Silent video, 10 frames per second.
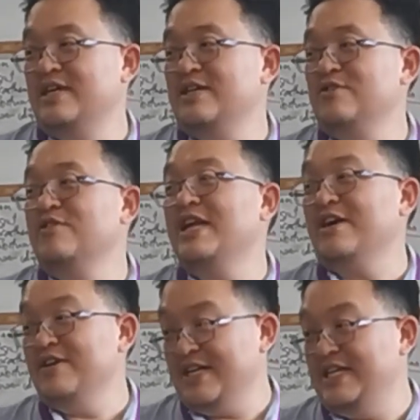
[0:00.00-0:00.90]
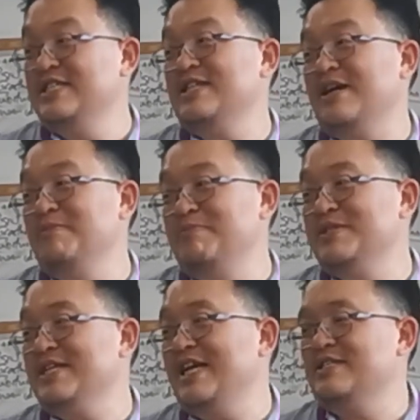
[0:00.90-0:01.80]
Don't go and kiss other
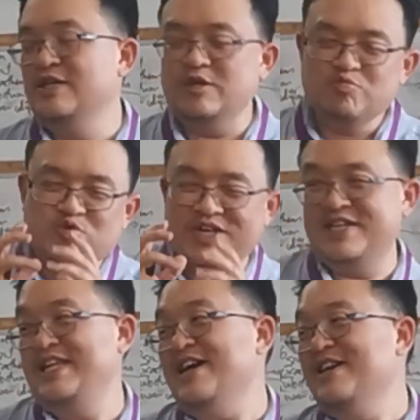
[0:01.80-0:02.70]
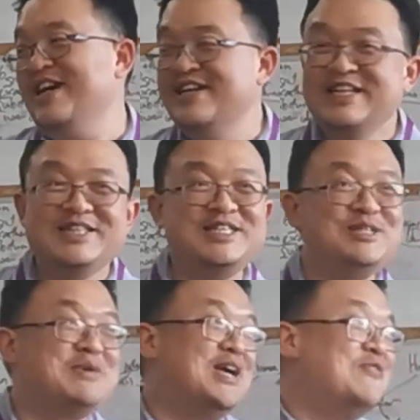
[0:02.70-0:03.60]
people's cats.
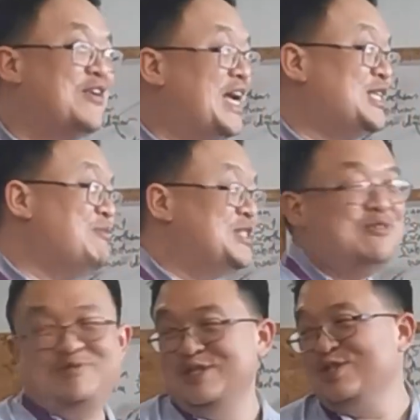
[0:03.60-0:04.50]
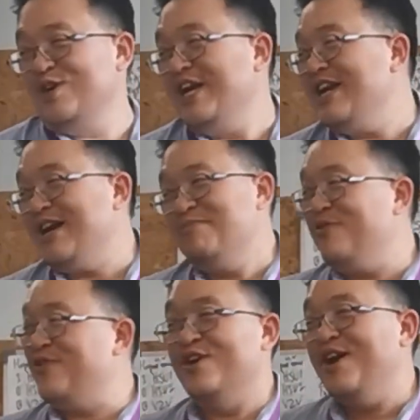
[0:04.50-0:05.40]
This is my very expensive British short hair that I
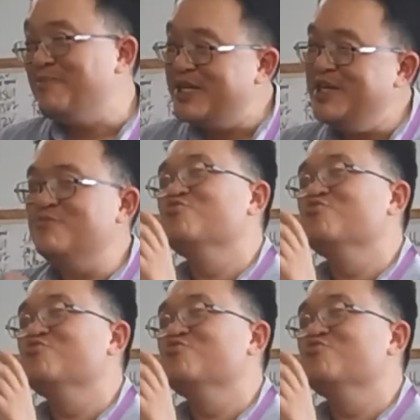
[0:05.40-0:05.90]
bought for a lot of money,